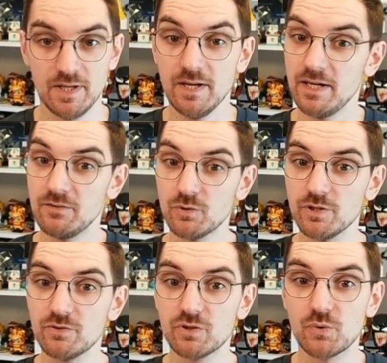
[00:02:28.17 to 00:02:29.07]
In order
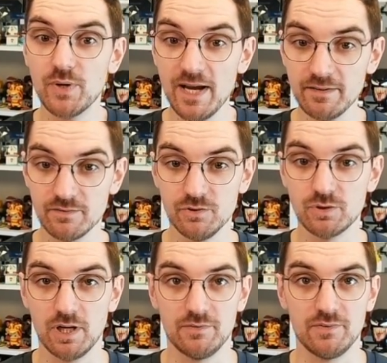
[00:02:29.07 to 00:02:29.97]
to create a new
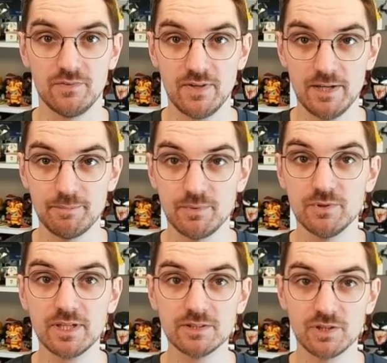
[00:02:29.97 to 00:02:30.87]
content type, you
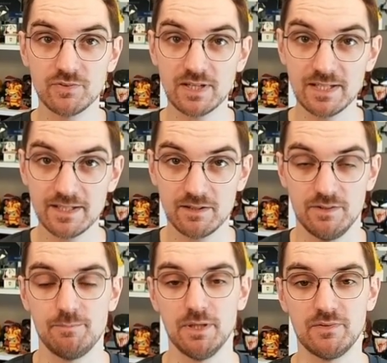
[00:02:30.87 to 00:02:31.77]
can just click on the
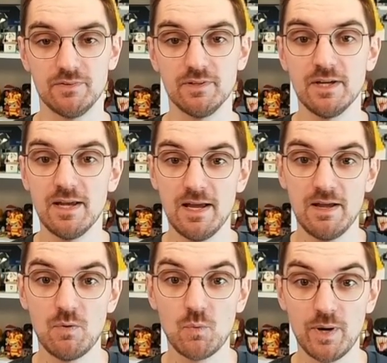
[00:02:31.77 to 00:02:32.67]
button
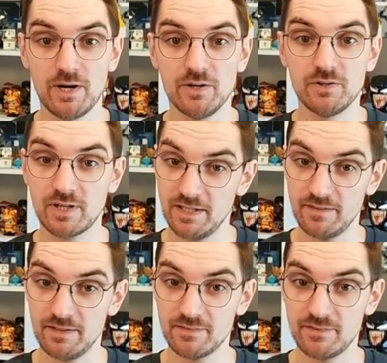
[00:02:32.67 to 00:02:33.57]
where you can
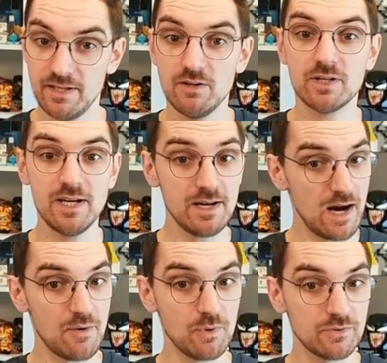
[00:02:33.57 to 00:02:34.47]
then say, okay,
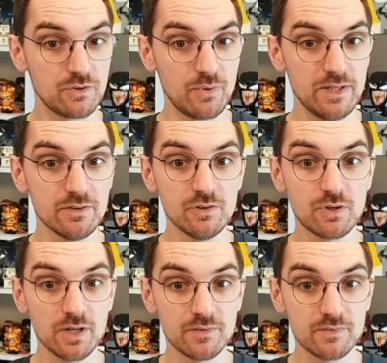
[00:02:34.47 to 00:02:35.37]
I want to create a new
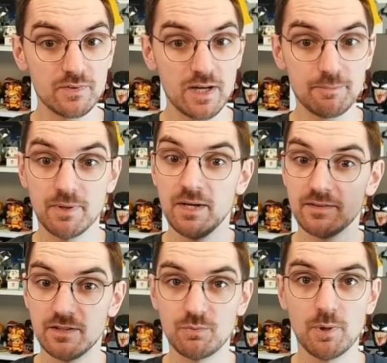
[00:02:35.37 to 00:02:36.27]
content type.
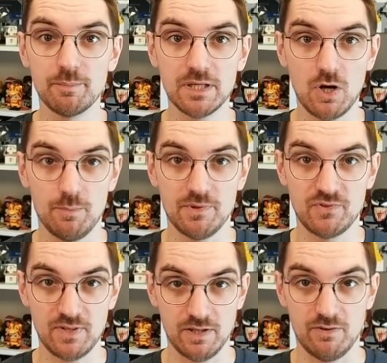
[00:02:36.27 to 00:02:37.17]
This will become a
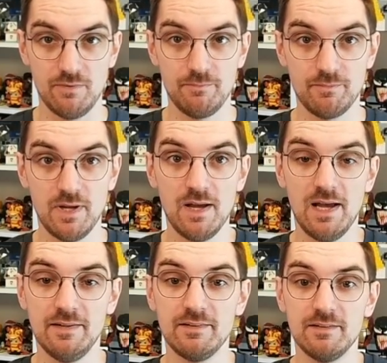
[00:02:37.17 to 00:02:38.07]
sticker.
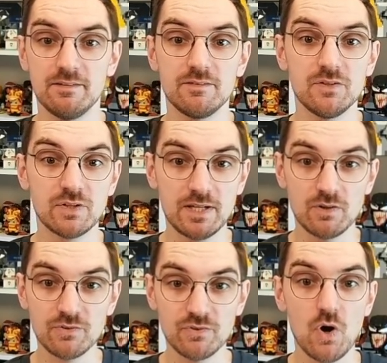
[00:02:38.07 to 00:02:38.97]
And you can
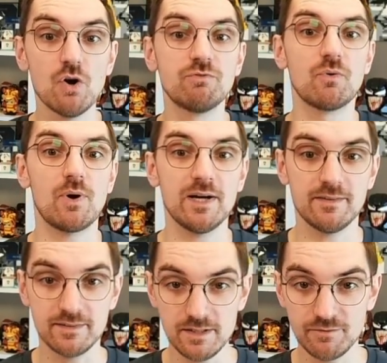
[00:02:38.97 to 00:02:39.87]
also override the
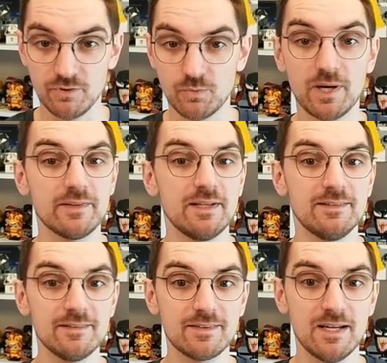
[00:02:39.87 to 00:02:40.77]
default one. In
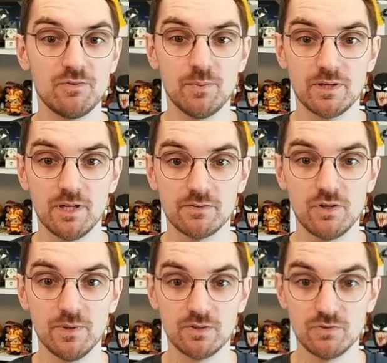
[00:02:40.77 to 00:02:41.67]
this case, we are not
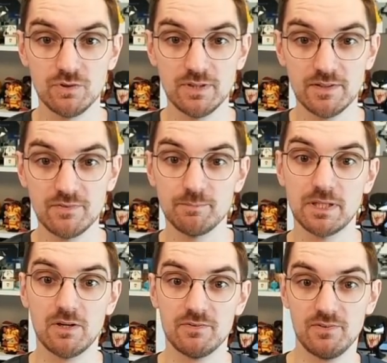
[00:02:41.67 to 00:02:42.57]
going to do this
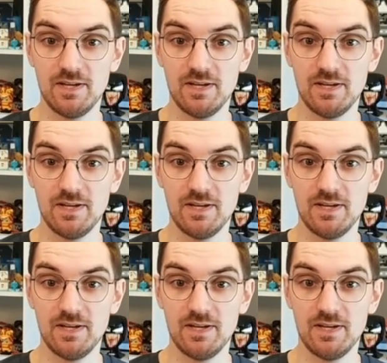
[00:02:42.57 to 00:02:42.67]
because